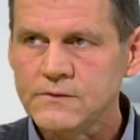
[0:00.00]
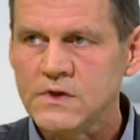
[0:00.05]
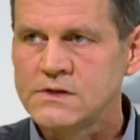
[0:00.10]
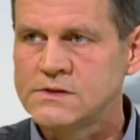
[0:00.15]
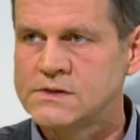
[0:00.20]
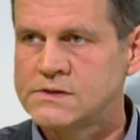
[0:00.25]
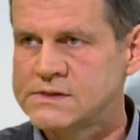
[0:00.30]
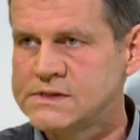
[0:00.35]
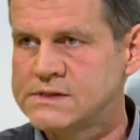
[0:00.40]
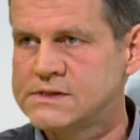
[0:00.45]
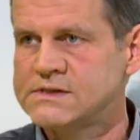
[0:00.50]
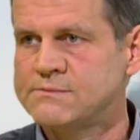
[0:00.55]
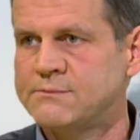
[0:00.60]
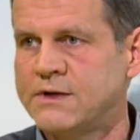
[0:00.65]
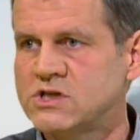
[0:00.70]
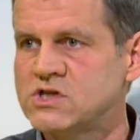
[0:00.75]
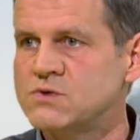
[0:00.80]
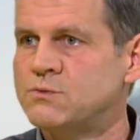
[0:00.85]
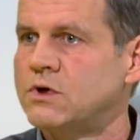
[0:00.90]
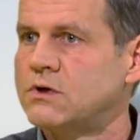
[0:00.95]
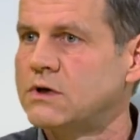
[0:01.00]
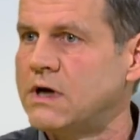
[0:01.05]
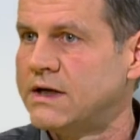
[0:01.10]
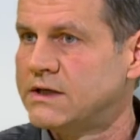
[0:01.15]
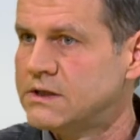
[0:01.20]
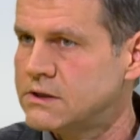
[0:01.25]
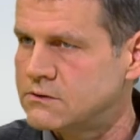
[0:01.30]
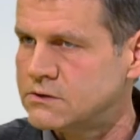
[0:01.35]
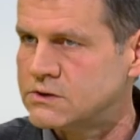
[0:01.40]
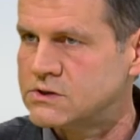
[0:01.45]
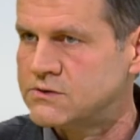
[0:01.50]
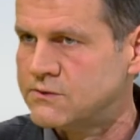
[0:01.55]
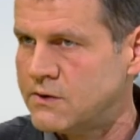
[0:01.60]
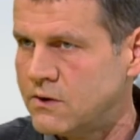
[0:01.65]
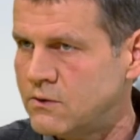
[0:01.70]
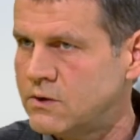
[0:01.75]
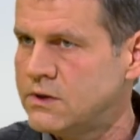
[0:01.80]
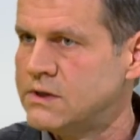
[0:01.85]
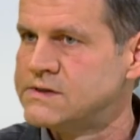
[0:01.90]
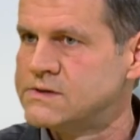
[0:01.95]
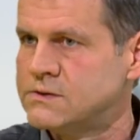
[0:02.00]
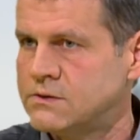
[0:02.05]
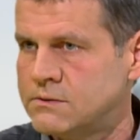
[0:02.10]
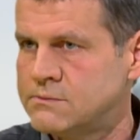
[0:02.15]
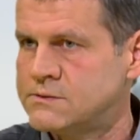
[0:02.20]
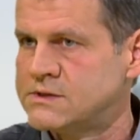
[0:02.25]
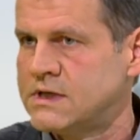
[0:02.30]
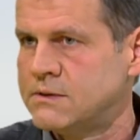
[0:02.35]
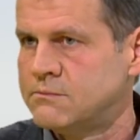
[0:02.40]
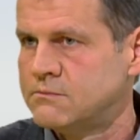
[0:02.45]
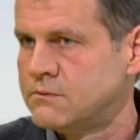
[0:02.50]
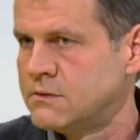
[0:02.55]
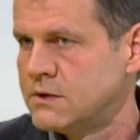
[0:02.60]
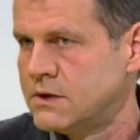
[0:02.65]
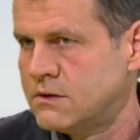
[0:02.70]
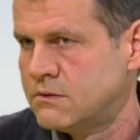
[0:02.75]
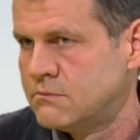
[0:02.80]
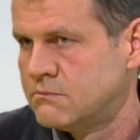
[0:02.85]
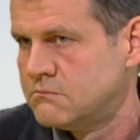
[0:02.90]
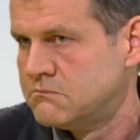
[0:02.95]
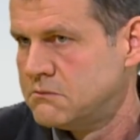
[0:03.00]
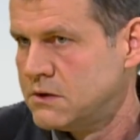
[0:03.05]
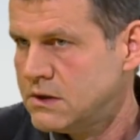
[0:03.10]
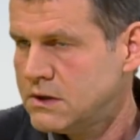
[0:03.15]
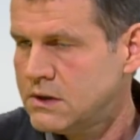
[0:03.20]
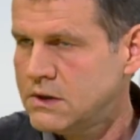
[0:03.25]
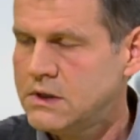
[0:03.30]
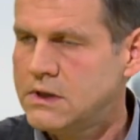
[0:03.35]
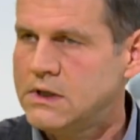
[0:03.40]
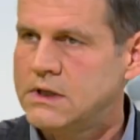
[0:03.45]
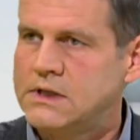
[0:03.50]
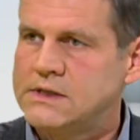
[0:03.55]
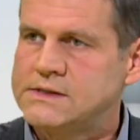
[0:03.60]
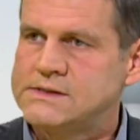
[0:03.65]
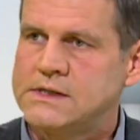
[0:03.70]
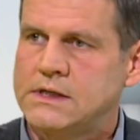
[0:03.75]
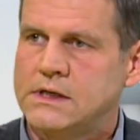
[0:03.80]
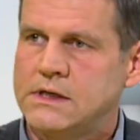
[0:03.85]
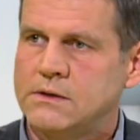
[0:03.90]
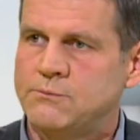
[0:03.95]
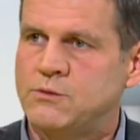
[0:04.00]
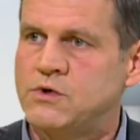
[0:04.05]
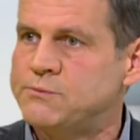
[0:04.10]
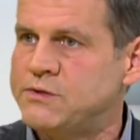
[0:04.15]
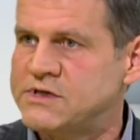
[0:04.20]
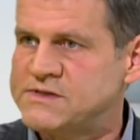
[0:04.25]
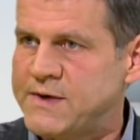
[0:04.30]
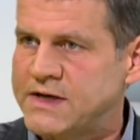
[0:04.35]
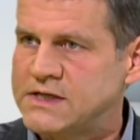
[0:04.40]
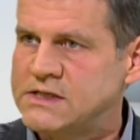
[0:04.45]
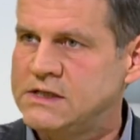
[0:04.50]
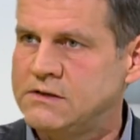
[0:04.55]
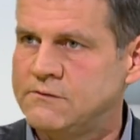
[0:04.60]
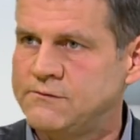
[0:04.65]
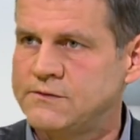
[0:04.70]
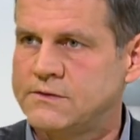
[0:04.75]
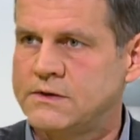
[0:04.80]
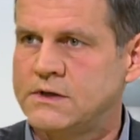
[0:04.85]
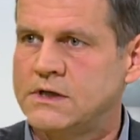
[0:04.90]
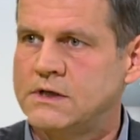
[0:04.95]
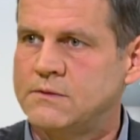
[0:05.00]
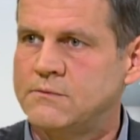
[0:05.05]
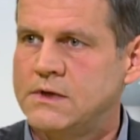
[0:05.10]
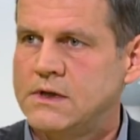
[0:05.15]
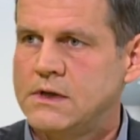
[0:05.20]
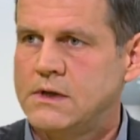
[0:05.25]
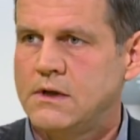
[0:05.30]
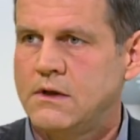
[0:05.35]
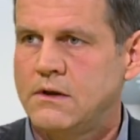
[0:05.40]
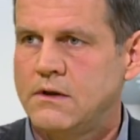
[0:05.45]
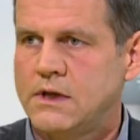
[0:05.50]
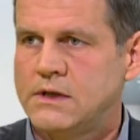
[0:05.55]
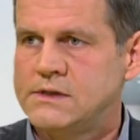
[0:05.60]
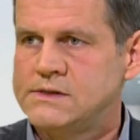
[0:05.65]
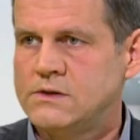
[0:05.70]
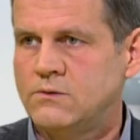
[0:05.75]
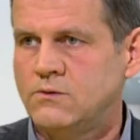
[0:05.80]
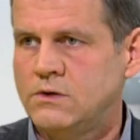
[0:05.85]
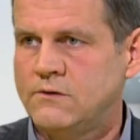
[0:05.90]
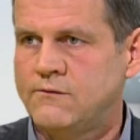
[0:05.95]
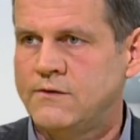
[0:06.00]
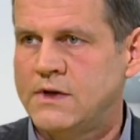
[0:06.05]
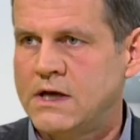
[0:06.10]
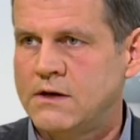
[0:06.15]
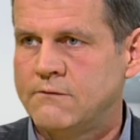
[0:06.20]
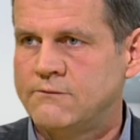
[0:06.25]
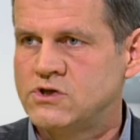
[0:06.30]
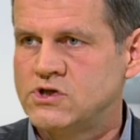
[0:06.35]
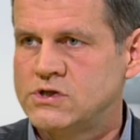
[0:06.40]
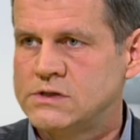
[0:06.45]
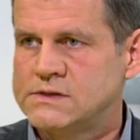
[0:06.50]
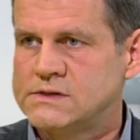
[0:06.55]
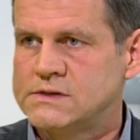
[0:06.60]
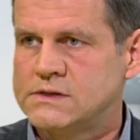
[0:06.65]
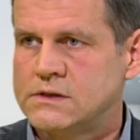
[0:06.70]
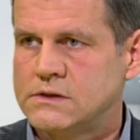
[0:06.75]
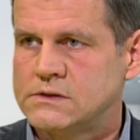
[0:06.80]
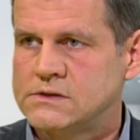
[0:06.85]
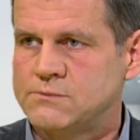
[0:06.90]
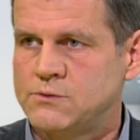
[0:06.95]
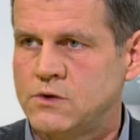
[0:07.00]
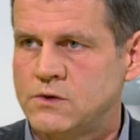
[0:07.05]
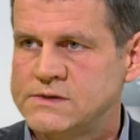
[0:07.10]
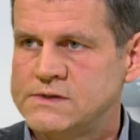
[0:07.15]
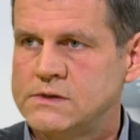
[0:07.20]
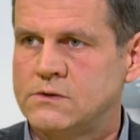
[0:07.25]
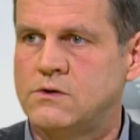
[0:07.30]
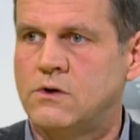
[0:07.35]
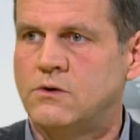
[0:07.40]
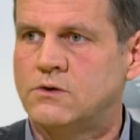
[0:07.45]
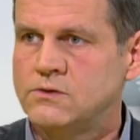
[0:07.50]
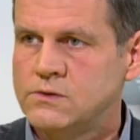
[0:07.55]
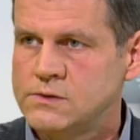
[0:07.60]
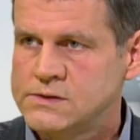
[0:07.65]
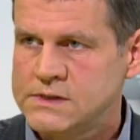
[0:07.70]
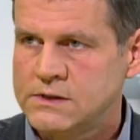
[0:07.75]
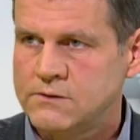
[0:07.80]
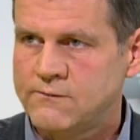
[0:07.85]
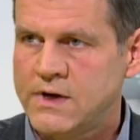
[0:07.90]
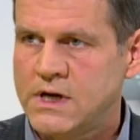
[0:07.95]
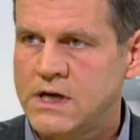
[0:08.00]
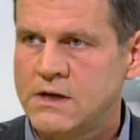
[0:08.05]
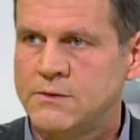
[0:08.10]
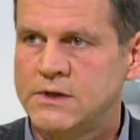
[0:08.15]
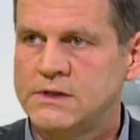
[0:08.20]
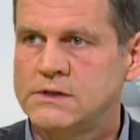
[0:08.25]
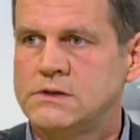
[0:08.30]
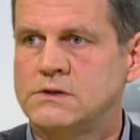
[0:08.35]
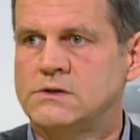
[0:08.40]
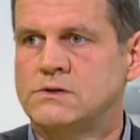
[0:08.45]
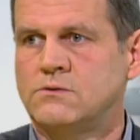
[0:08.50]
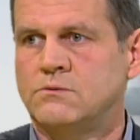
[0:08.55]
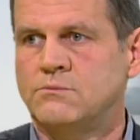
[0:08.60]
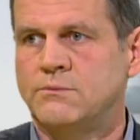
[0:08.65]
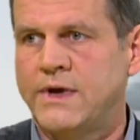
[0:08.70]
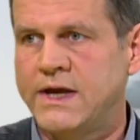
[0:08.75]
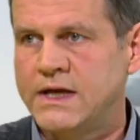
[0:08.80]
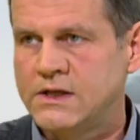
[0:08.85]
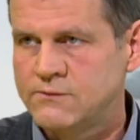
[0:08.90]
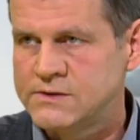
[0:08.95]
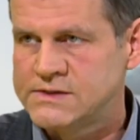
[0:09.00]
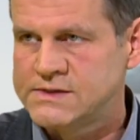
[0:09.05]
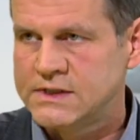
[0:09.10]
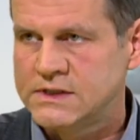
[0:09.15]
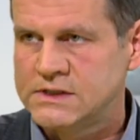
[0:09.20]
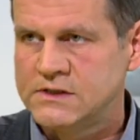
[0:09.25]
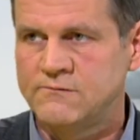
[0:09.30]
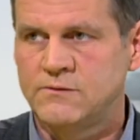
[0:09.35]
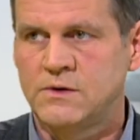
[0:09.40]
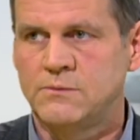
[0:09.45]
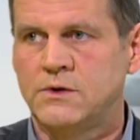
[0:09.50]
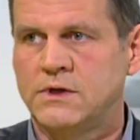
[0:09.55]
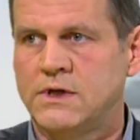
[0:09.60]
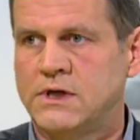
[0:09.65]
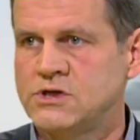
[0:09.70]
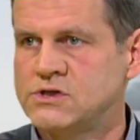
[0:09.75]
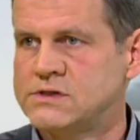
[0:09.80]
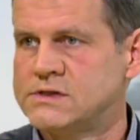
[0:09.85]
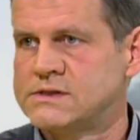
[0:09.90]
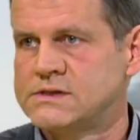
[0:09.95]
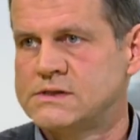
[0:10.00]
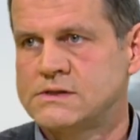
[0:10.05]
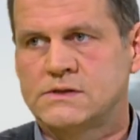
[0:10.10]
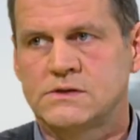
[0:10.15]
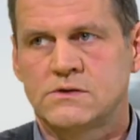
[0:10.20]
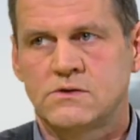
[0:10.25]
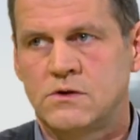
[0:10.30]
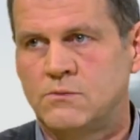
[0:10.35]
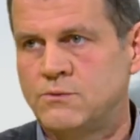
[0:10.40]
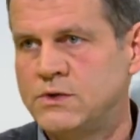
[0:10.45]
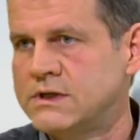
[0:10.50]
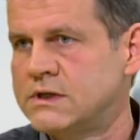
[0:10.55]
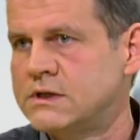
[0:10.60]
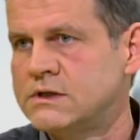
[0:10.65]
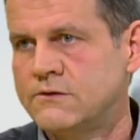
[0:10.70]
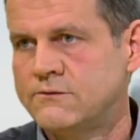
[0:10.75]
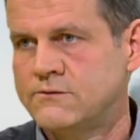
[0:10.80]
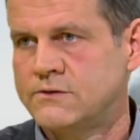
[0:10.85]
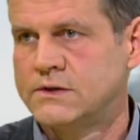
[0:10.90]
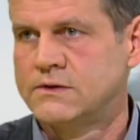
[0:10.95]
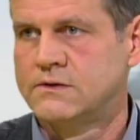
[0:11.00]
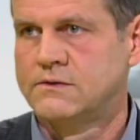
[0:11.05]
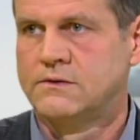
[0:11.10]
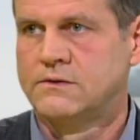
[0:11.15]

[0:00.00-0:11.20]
So this is much more under control in some, some um, let's say, a uh, perspective um, than the olifly, which is uh, supposed to go to the environment to mate with native populations, is completely different.